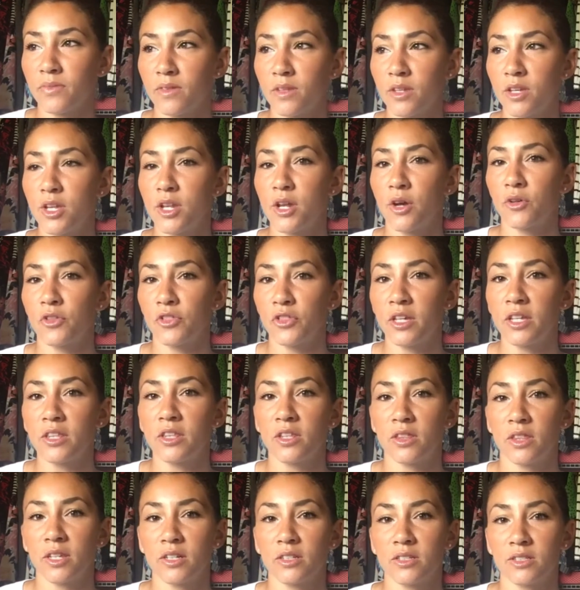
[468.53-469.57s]
you know, think
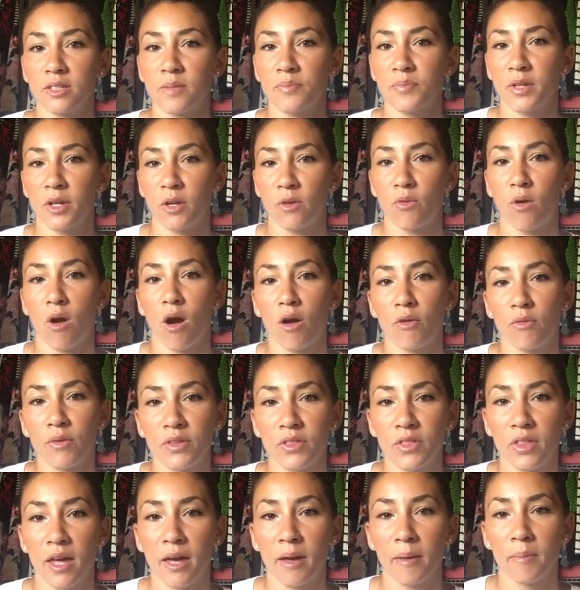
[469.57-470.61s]
that there's something wrong
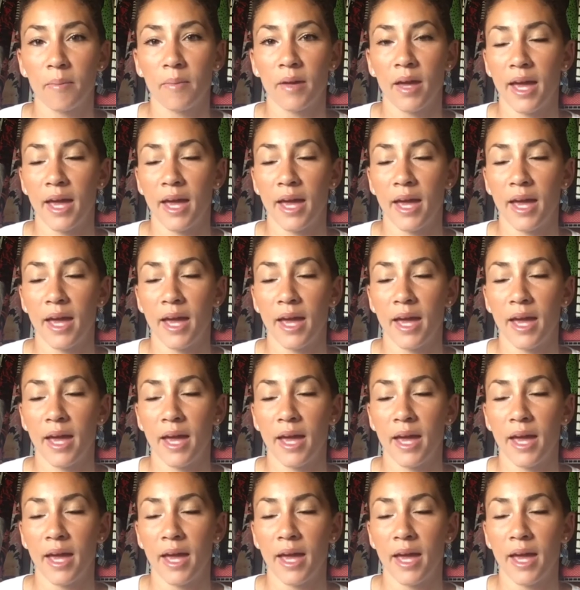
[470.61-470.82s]
with them.